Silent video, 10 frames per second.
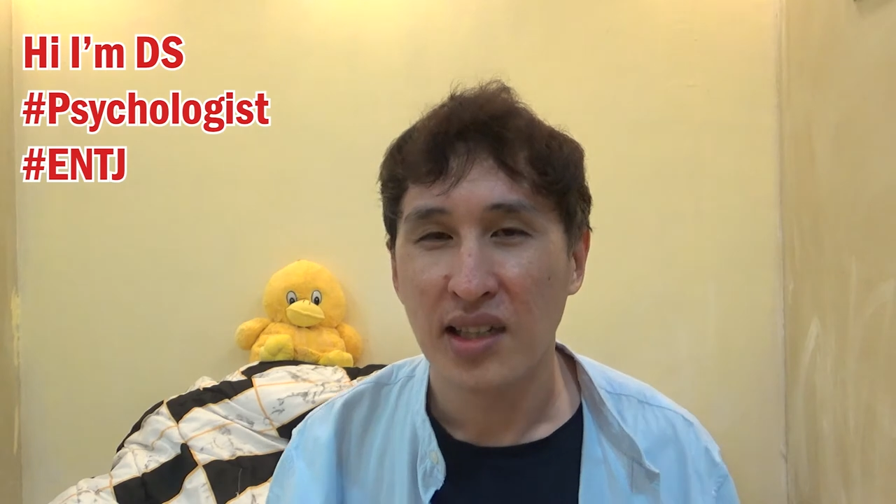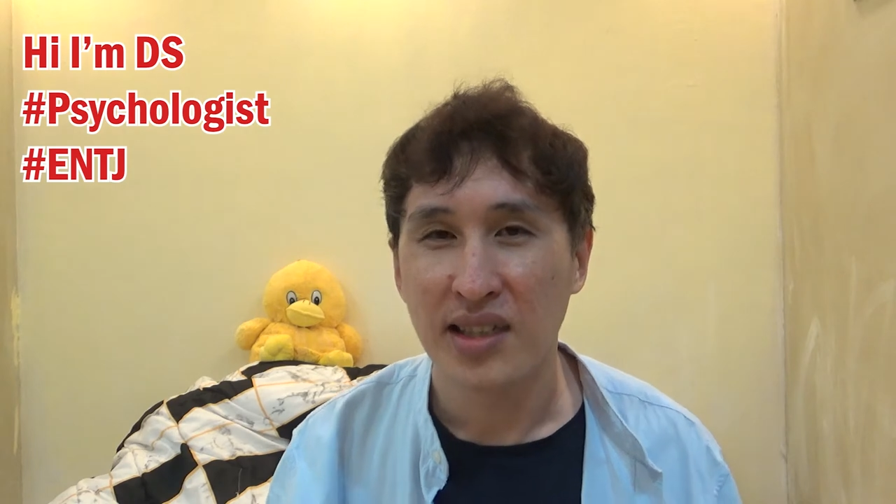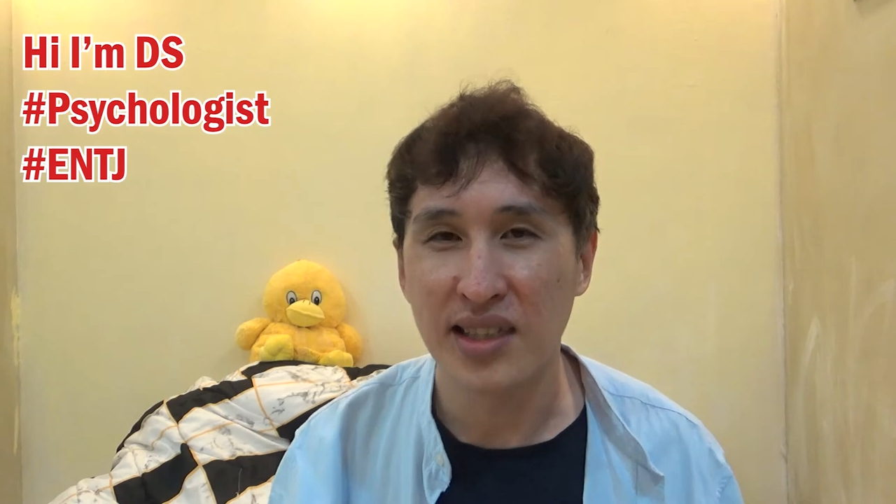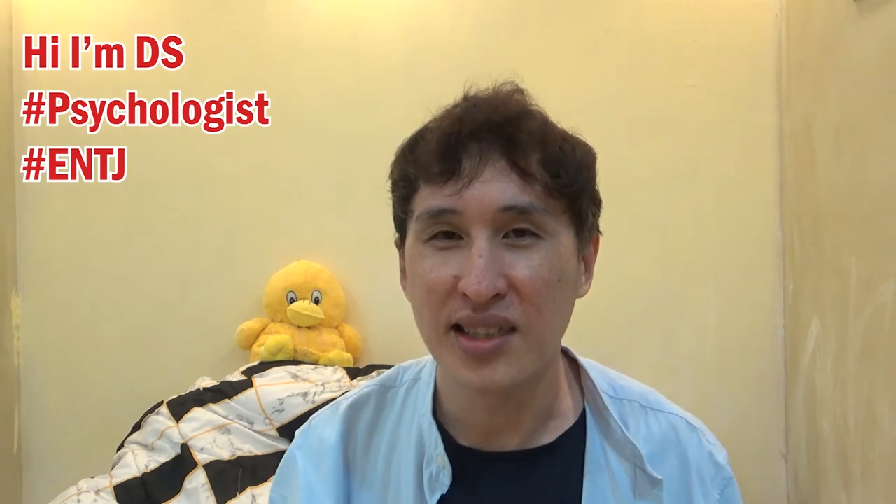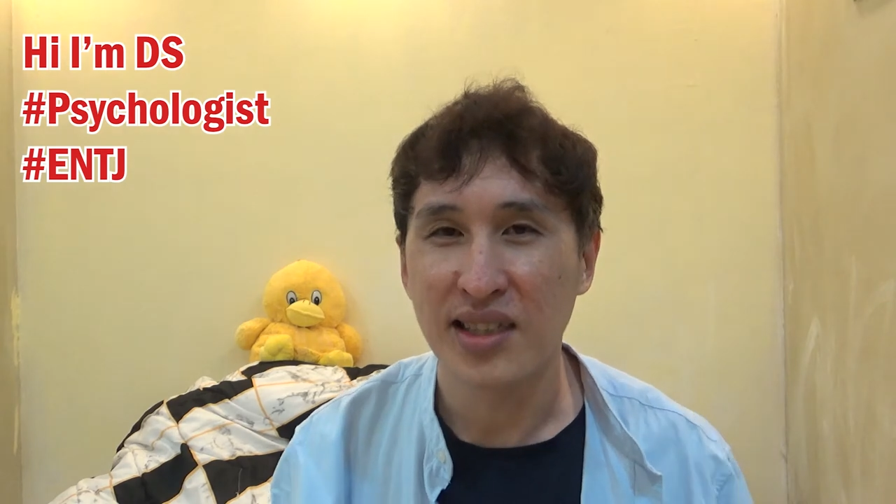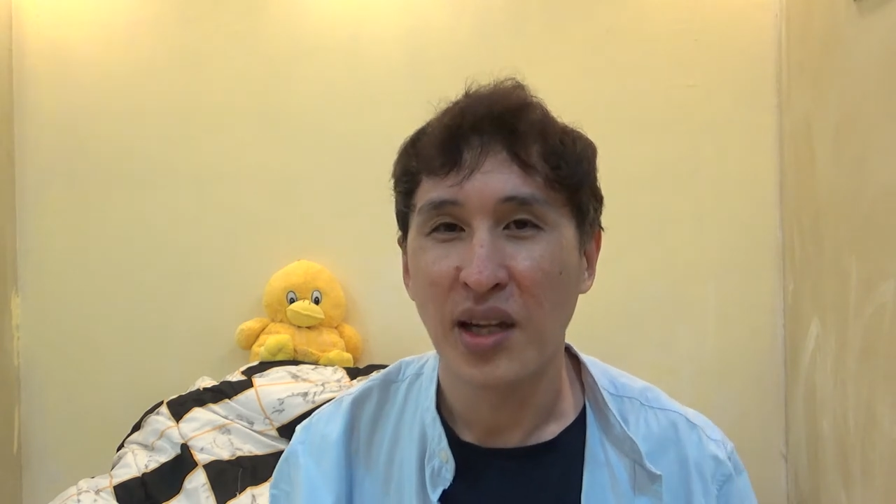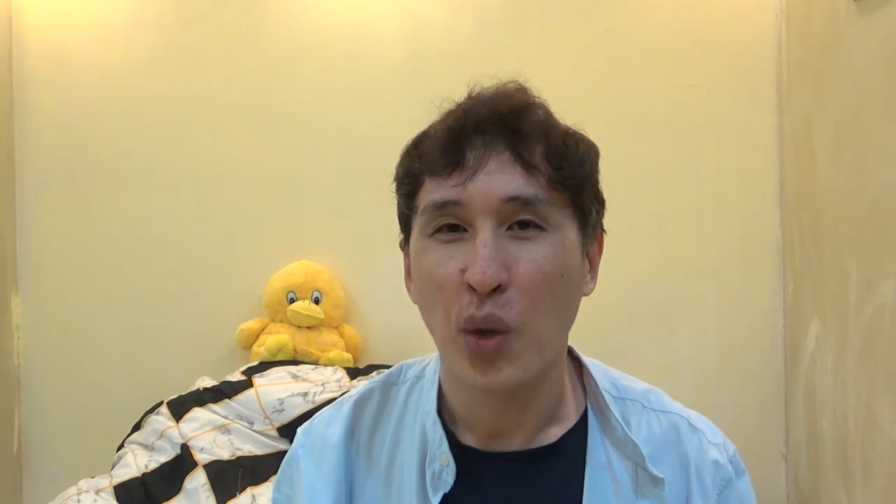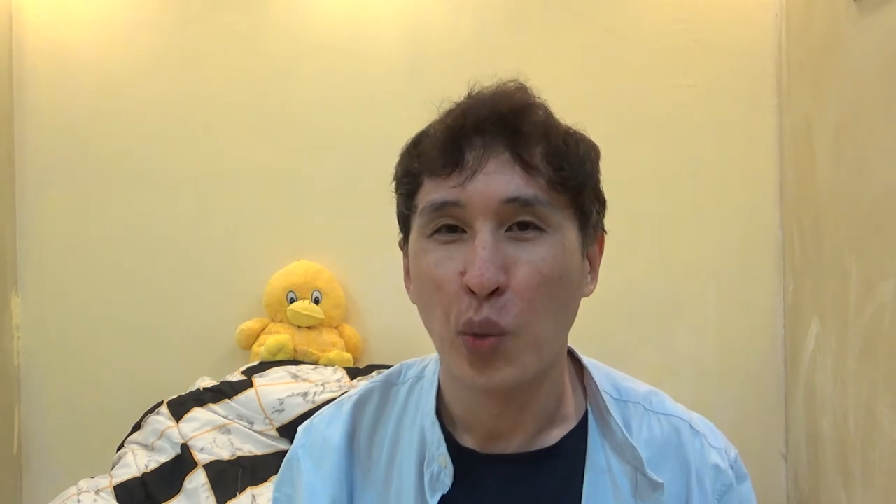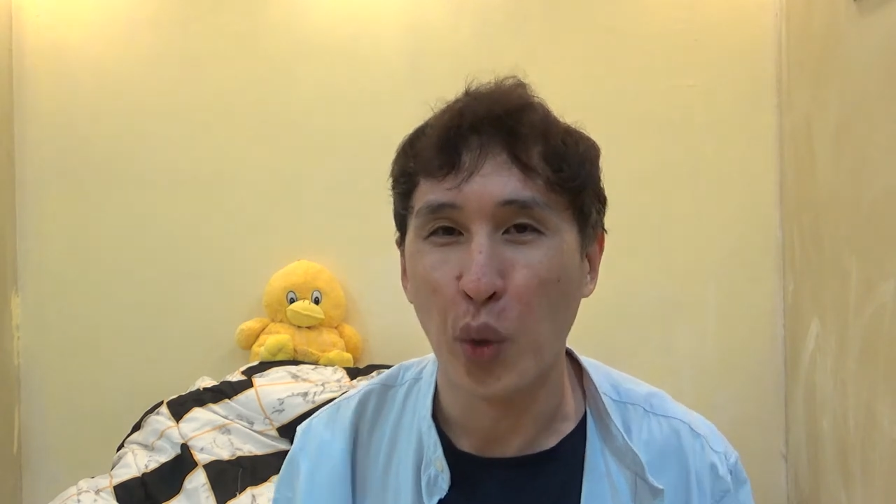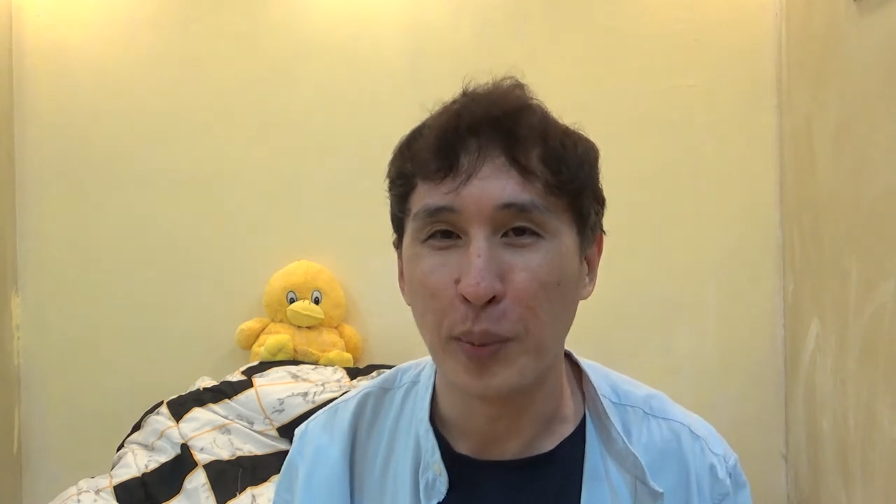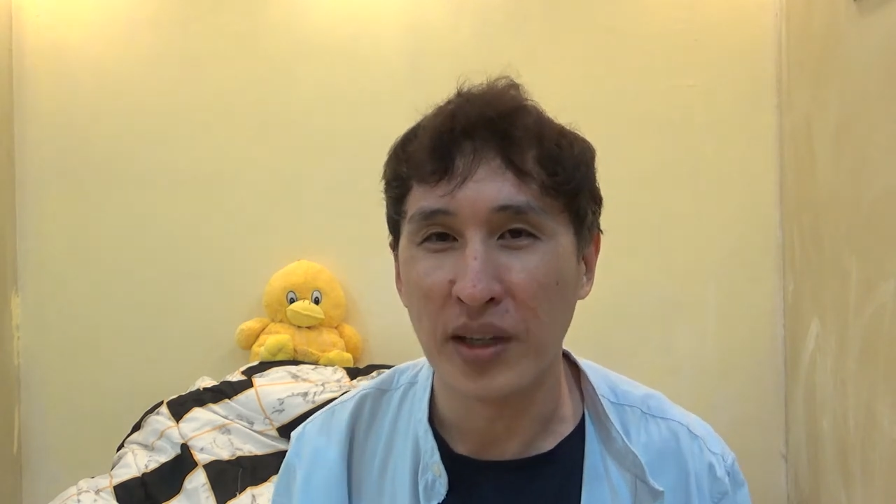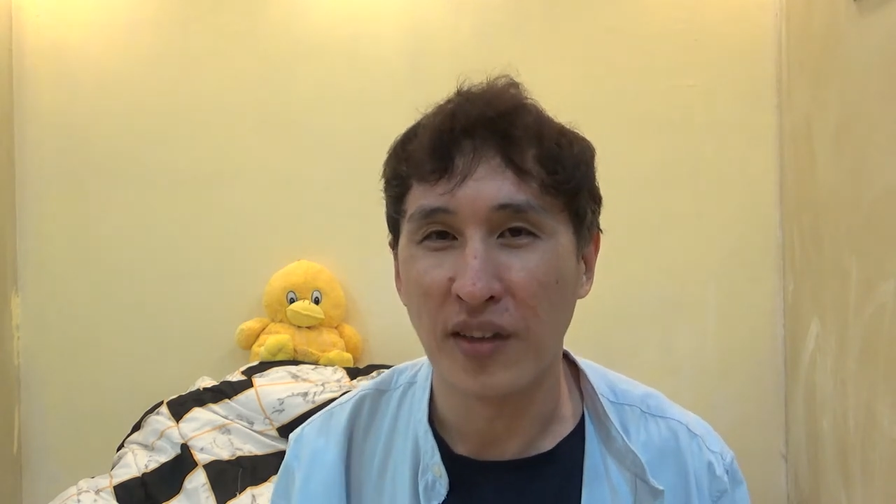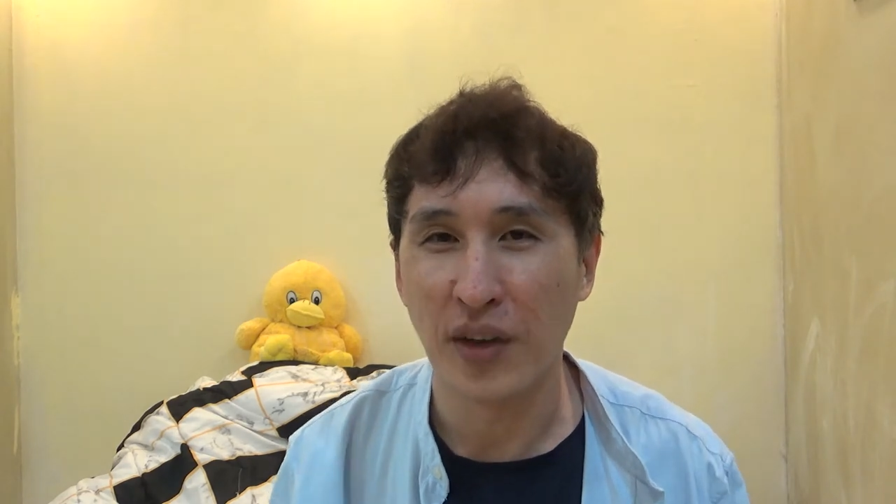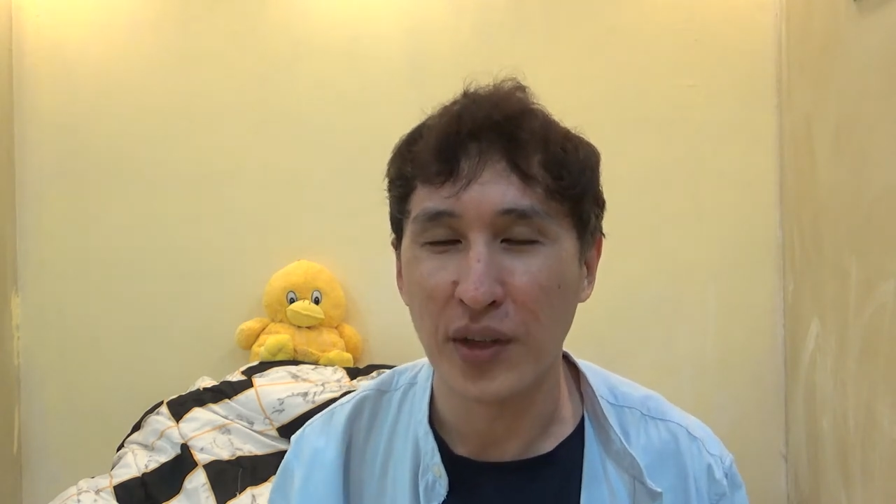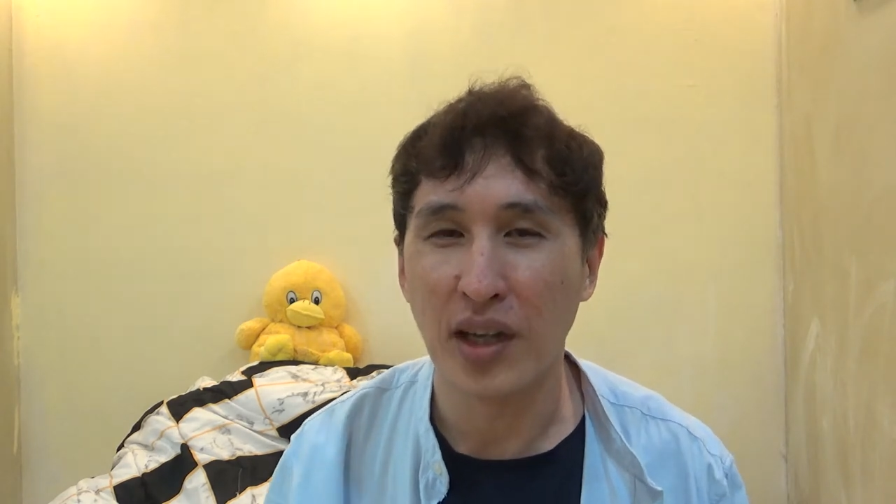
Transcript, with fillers: This will be a very